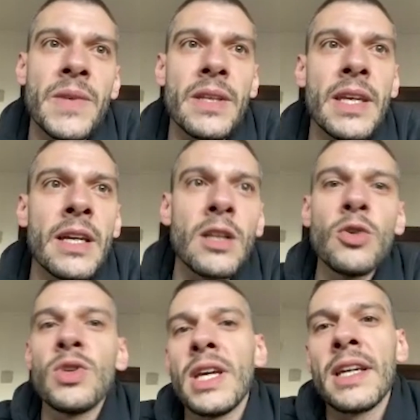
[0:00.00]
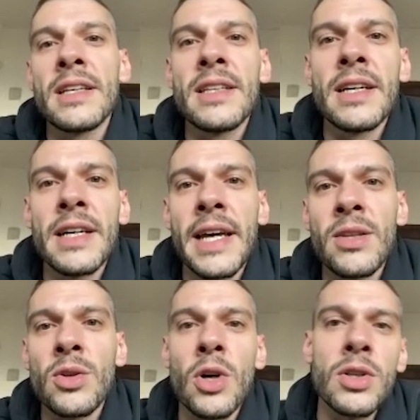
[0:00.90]
including the
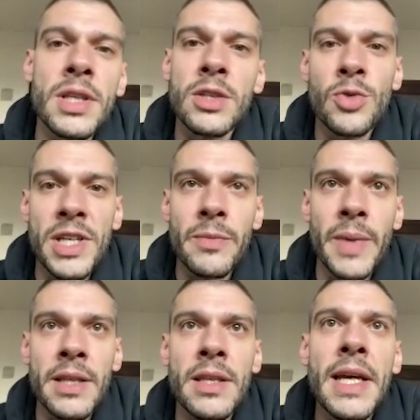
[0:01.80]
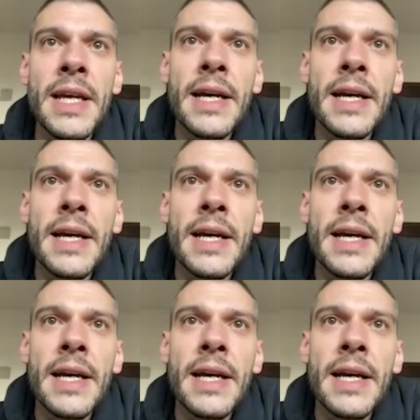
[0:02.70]
endodontic treatment.